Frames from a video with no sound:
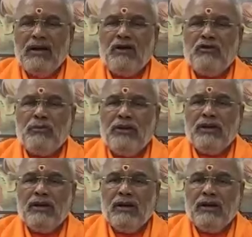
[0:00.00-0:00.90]
How
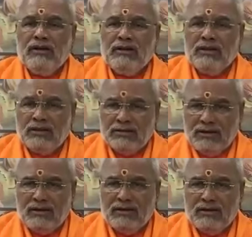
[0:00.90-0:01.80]
many andajas
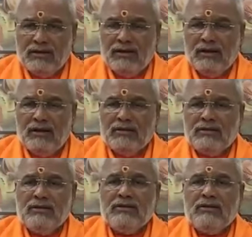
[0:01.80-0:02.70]
are there? And
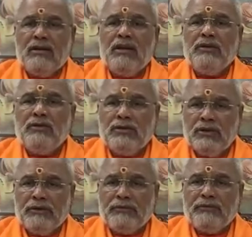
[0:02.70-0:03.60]
last is
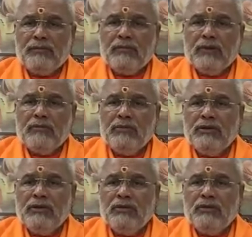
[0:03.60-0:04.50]
Jarayuja,
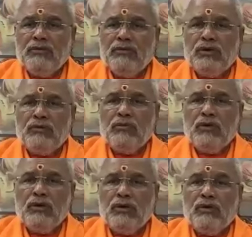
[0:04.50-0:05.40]
mean those who are
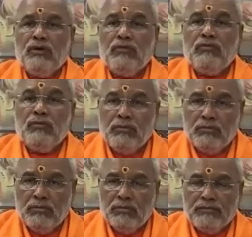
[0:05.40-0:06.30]
born out of
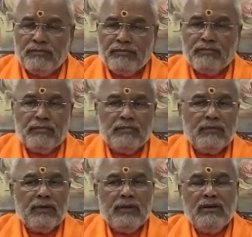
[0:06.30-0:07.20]
womb.
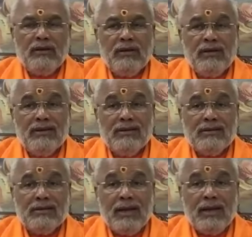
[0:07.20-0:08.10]
It
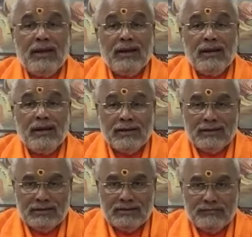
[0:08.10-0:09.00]
is
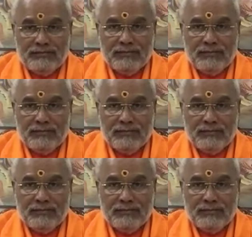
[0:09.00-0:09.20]
endless.